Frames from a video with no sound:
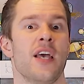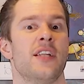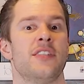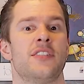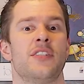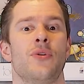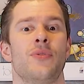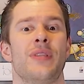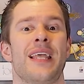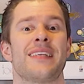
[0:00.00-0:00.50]

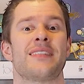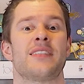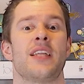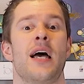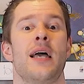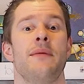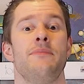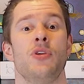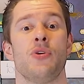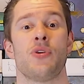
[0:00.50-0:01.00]
Until next
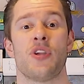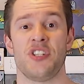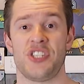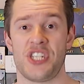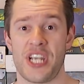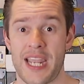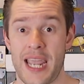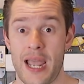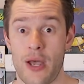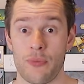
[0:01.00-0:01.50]
time, you can
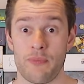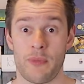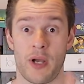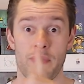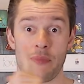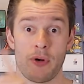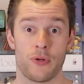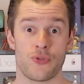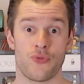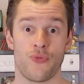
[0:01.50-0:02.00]
check out my
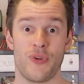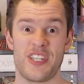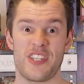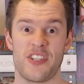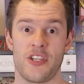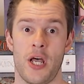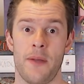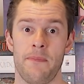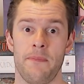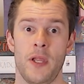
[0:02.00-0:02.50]
most
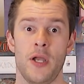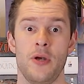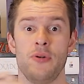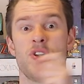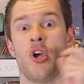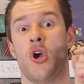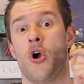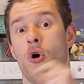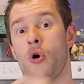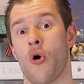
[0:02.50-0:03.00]
recent
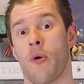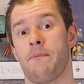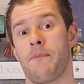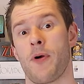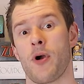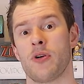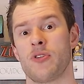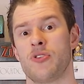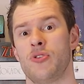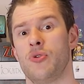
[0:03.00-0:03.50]
upload or a
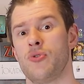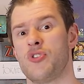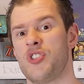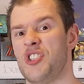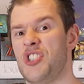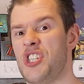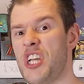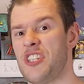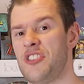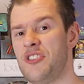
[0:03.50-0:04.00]
personal
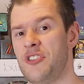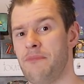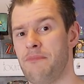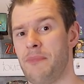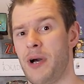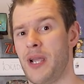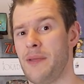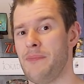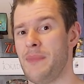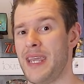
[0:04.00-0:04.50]
suggestion
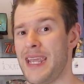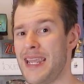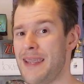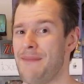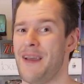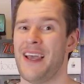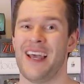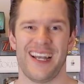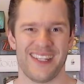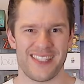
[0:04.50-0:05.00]
by me.
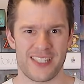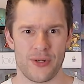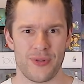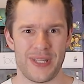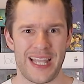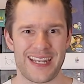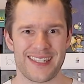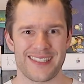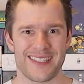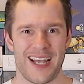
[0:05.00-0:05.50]
Until
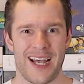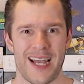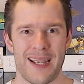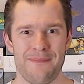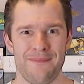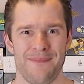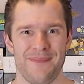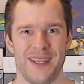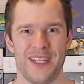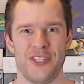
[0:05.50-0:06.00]
next
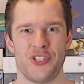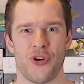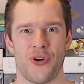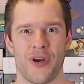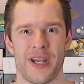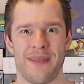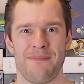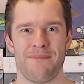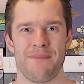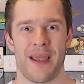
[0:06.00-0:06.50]
time,
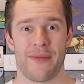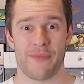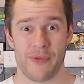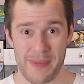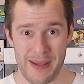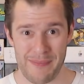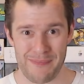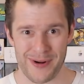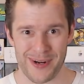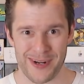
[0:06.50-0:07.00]
enjoy, and
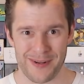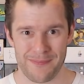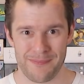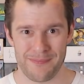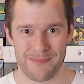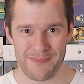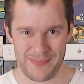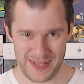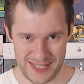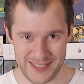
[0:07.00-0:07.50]
remember,
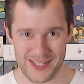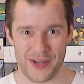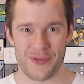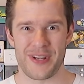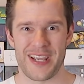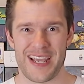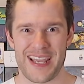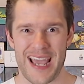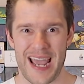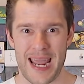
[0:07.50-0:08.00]
it's
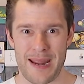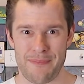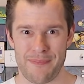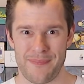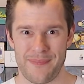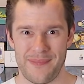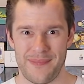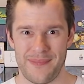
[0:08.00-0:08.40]
only a game.